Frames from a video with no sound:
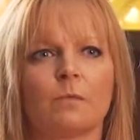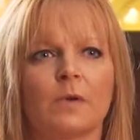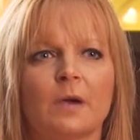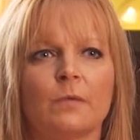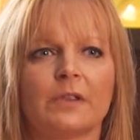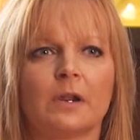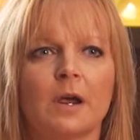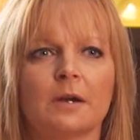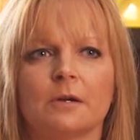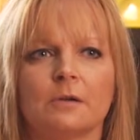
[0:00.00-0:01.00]
when I win the
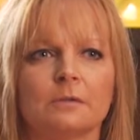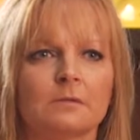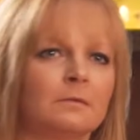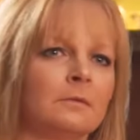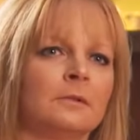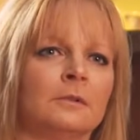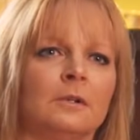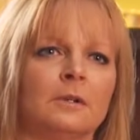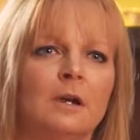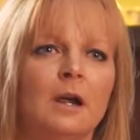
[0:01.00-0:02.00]
lotto,
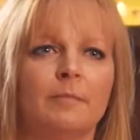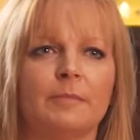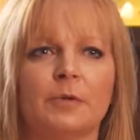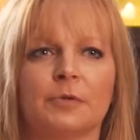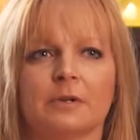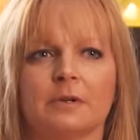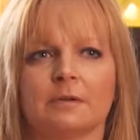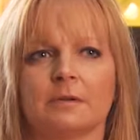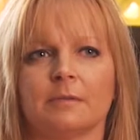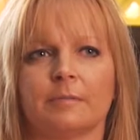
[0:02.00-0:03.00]
I'm
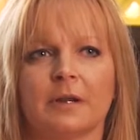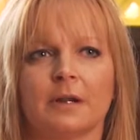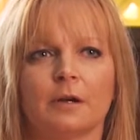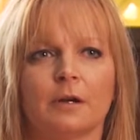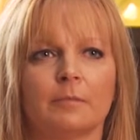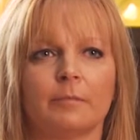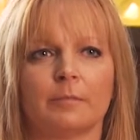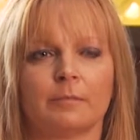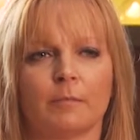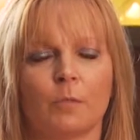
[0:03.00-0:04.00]
building bigger,
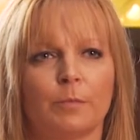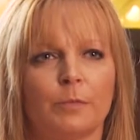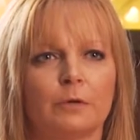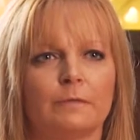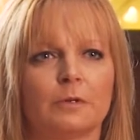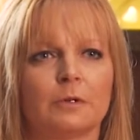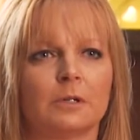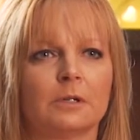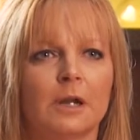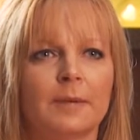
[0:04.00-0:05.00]
more
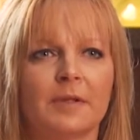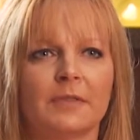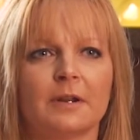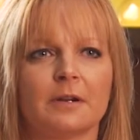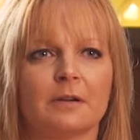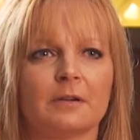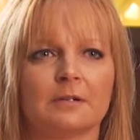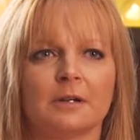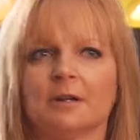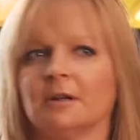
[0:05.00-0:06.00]
beautiful, up on the
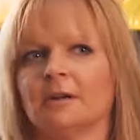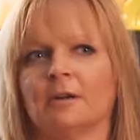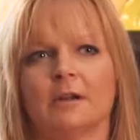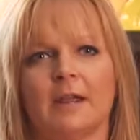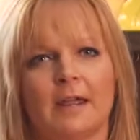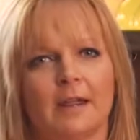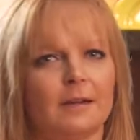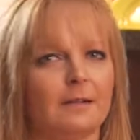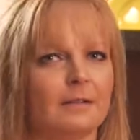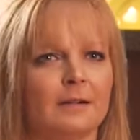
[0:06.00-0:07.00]
hill,
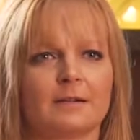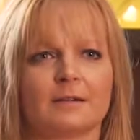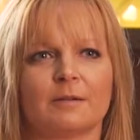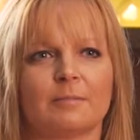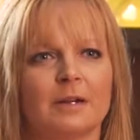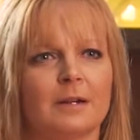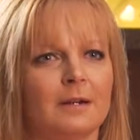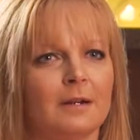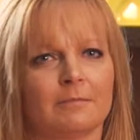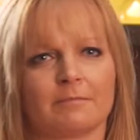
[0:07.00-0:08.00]
and it's gonna
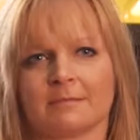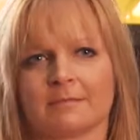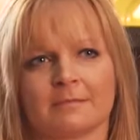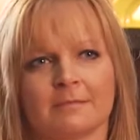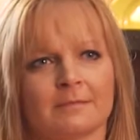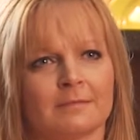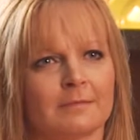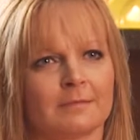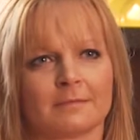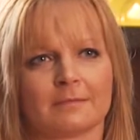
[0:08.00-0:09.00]
be
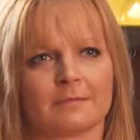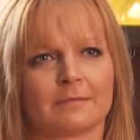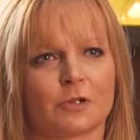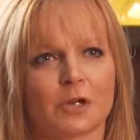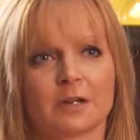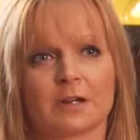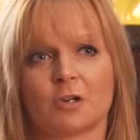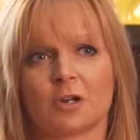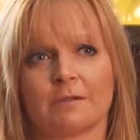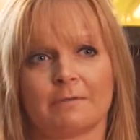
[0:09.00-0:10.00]
Jessica,
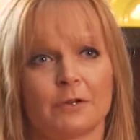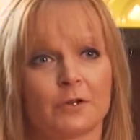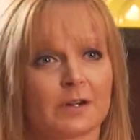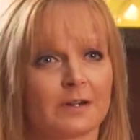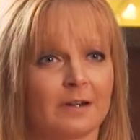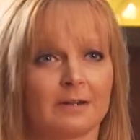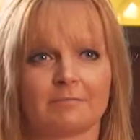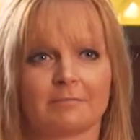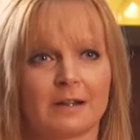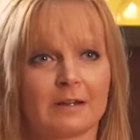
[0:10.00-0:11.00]
Jennifer, and Justin,
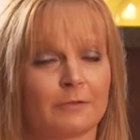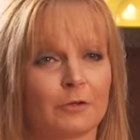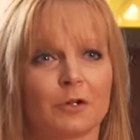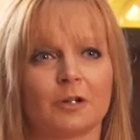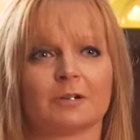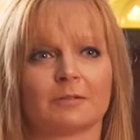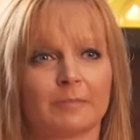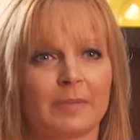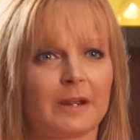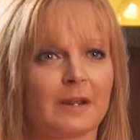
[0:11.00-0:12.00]
that's for sure,
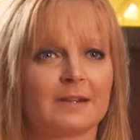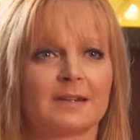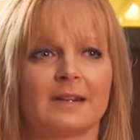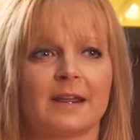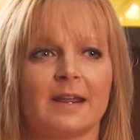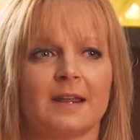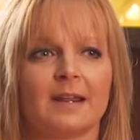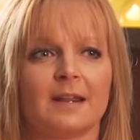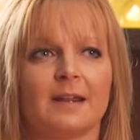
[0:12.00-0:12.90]
because they